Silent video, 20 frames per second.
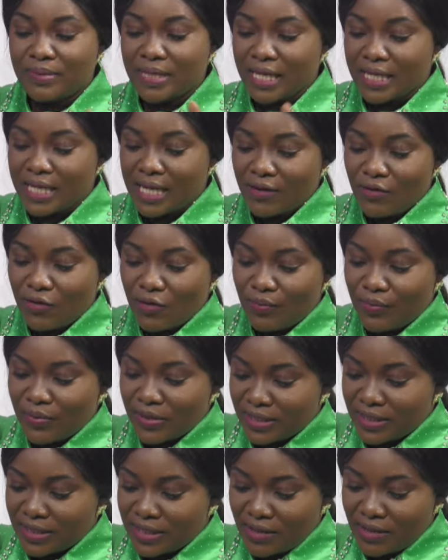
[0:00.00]
be a young couple
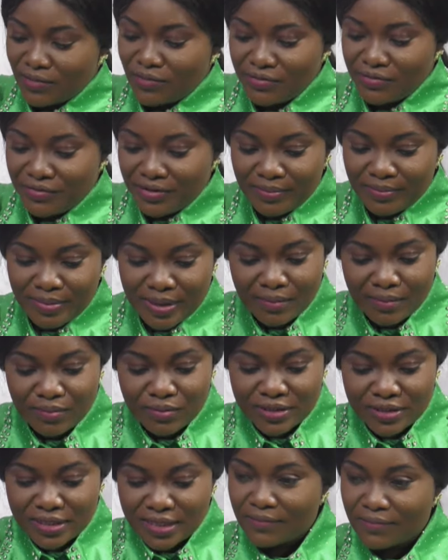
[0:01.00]
is in a kunya be a
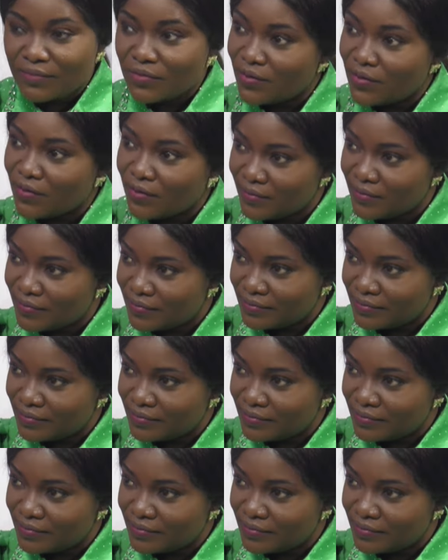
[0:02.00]
bonzamo.